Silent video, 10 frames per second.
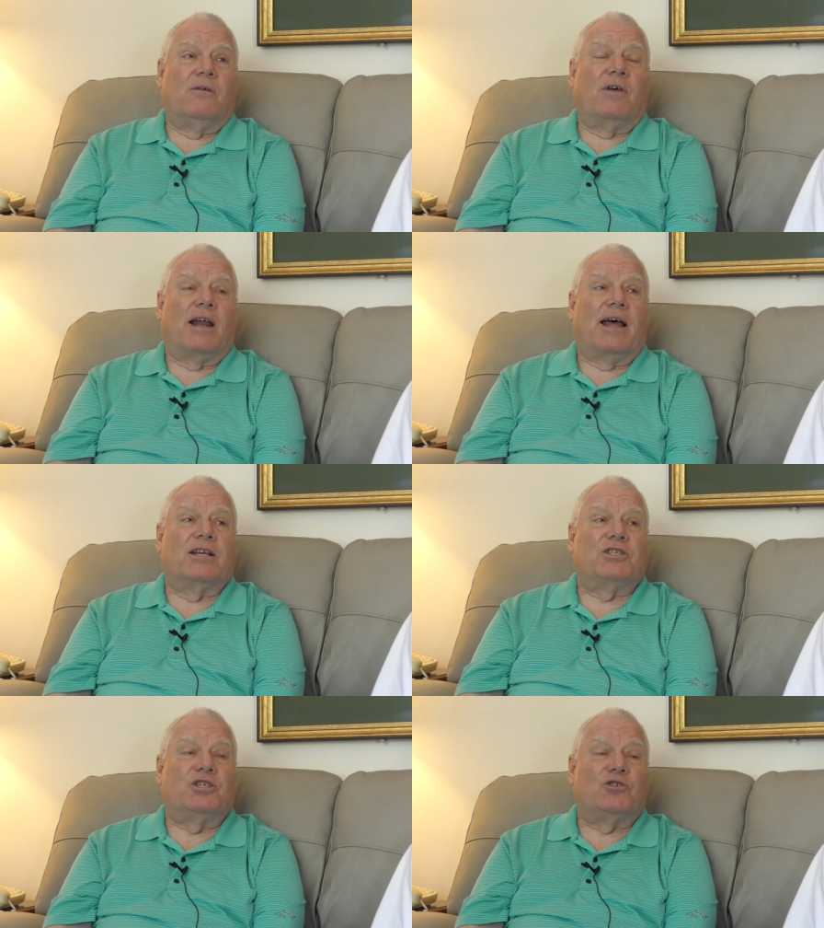Then I had
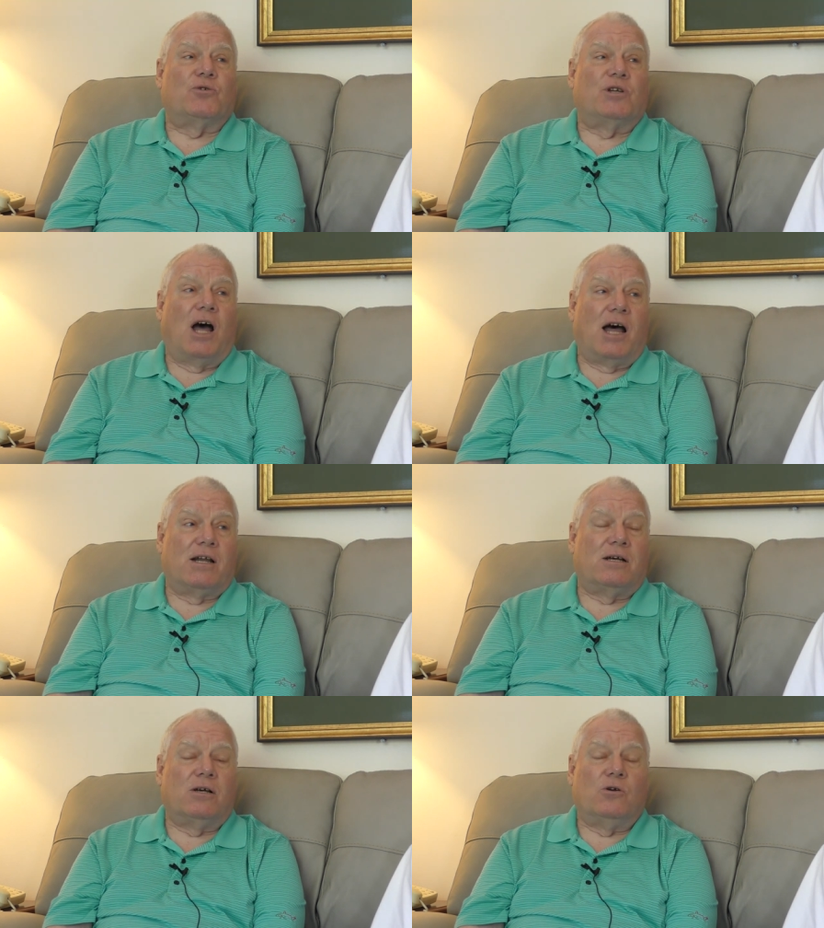a sister
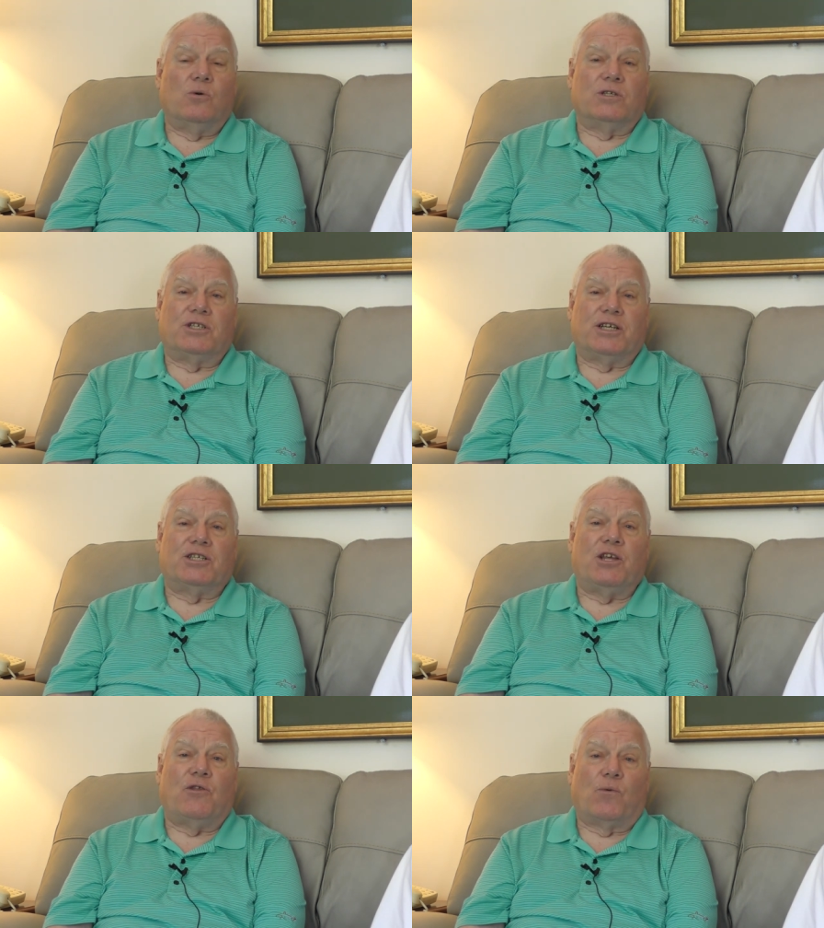Donna, who was
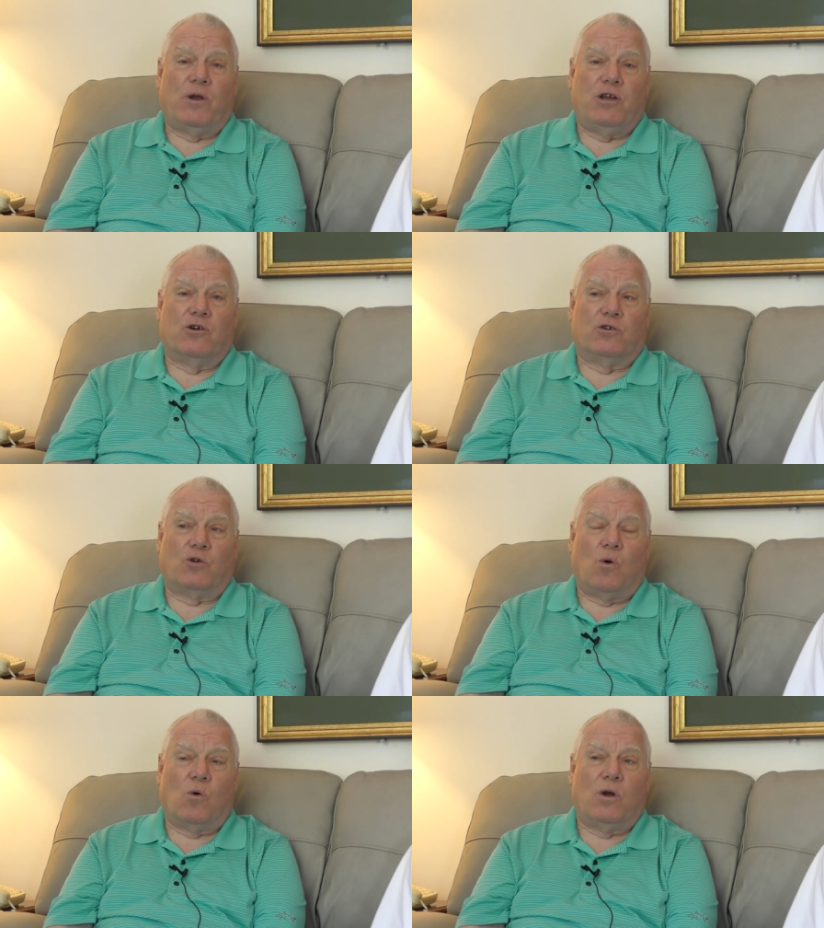63 years
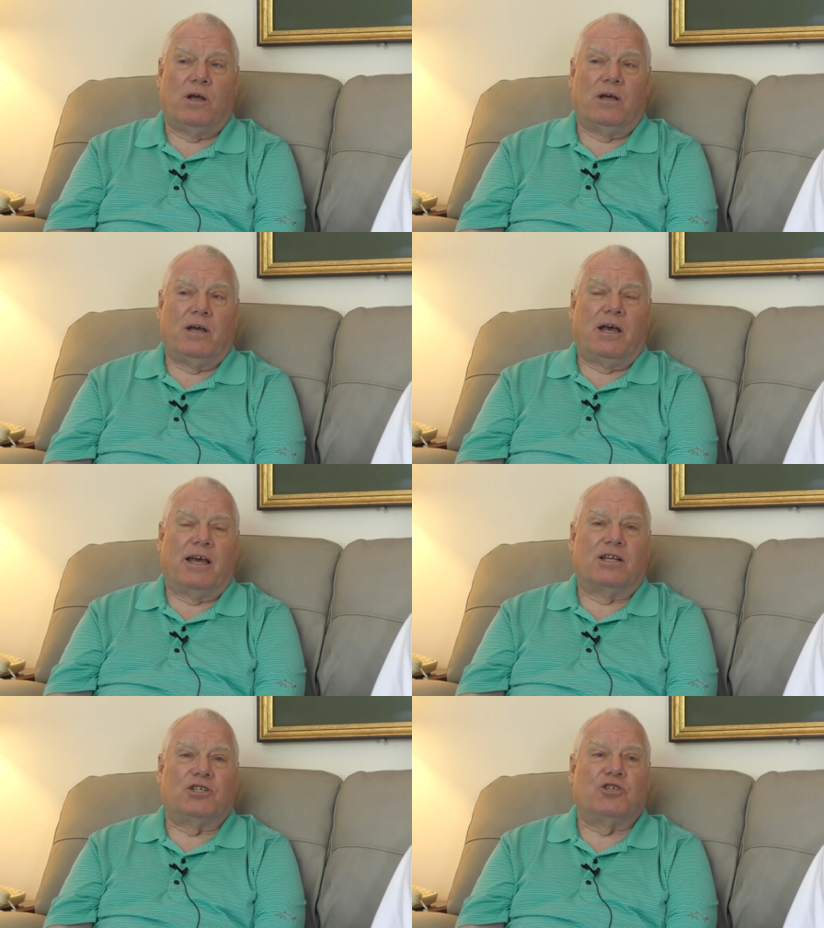old,
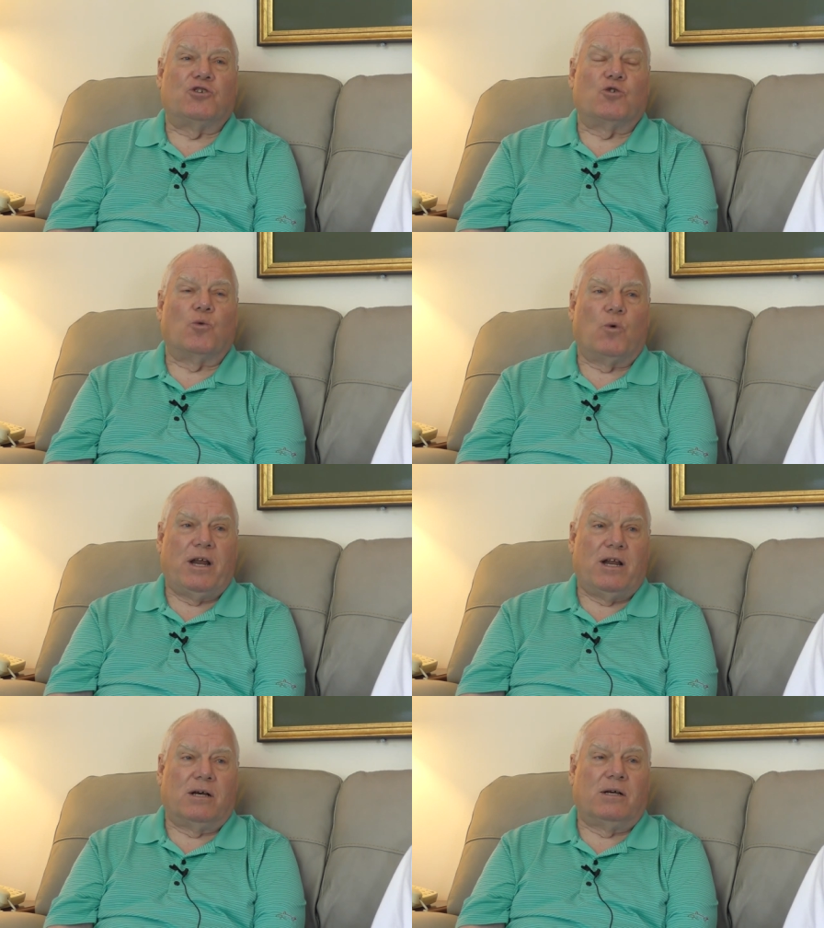and a sister
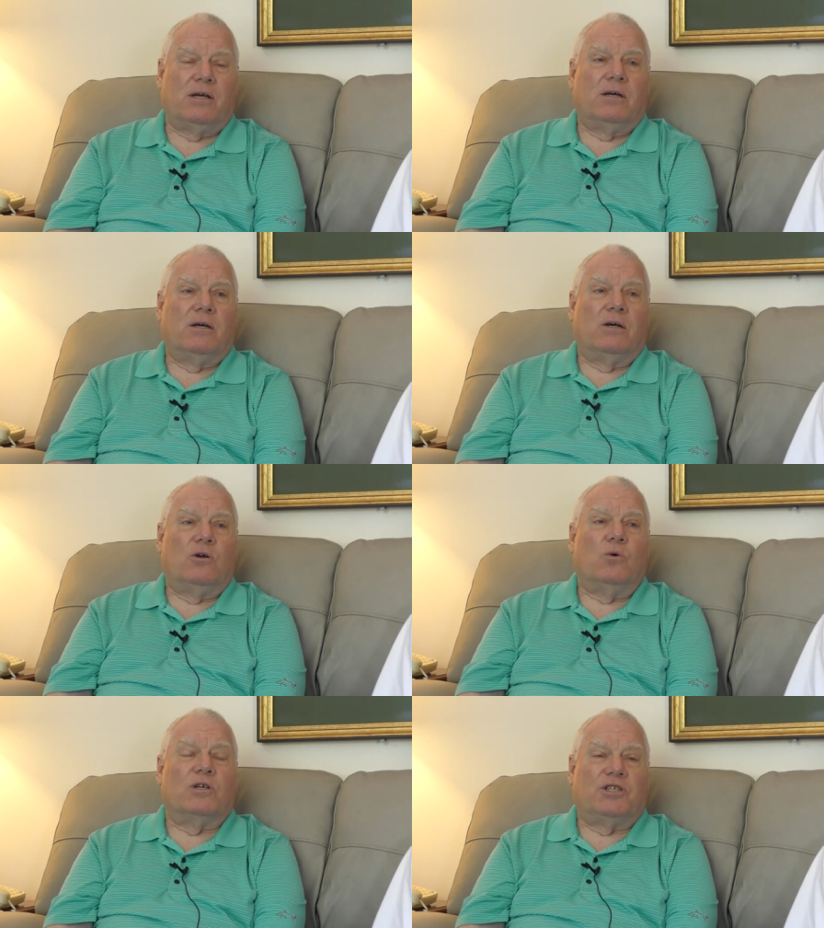Rita,
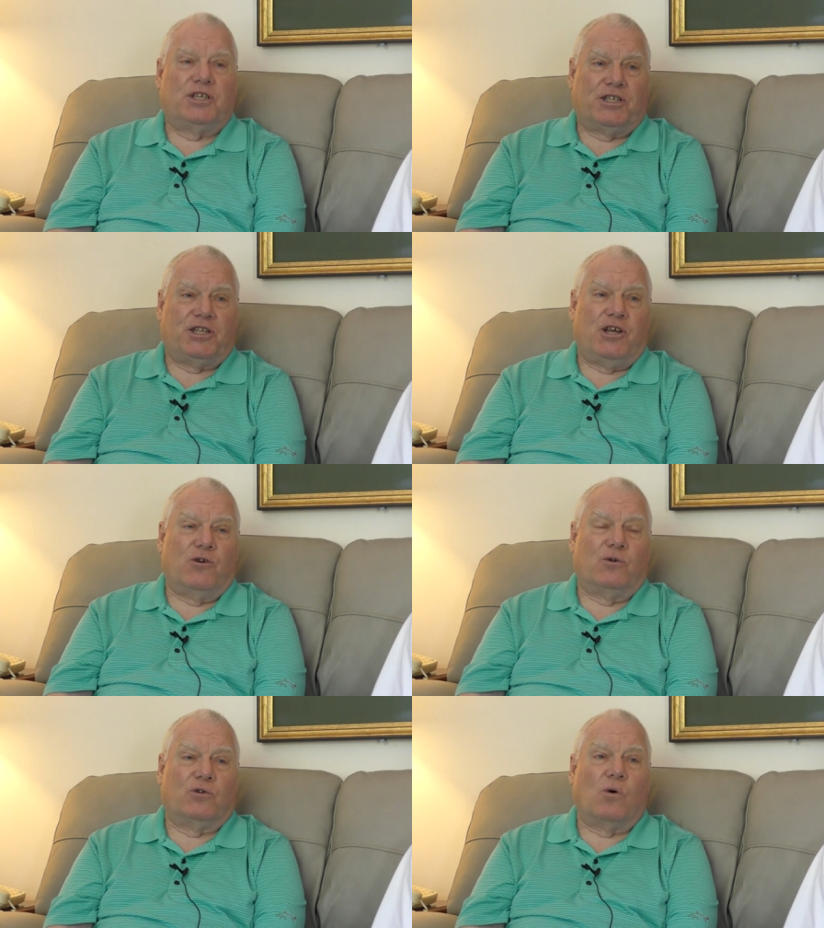who is 60
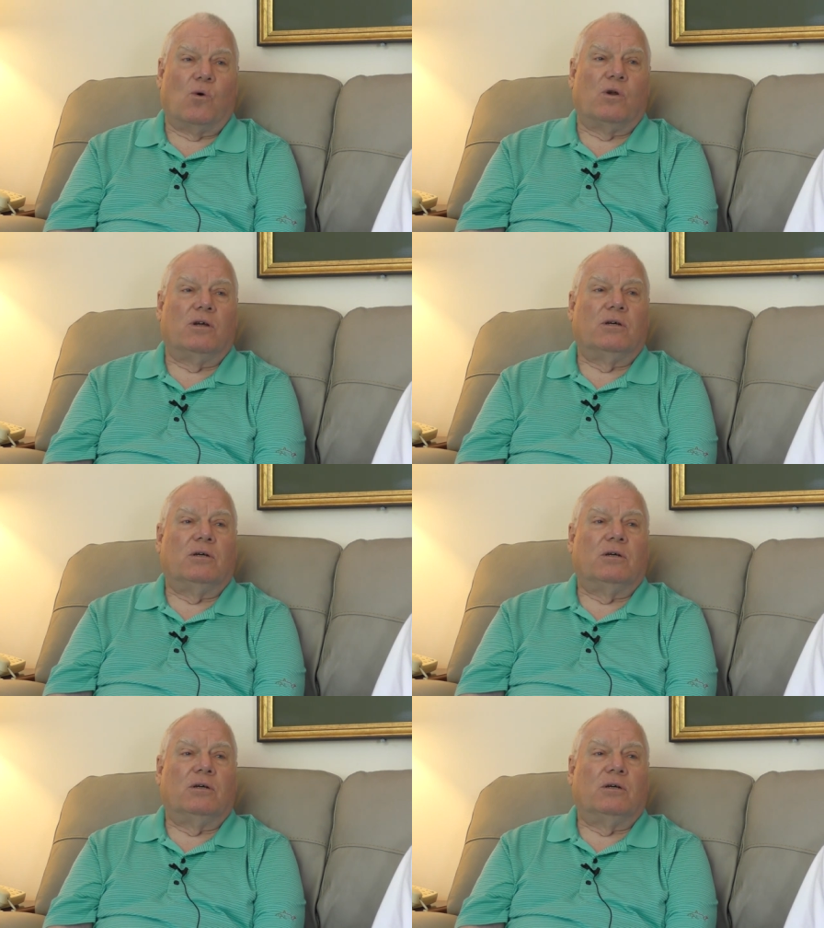years old.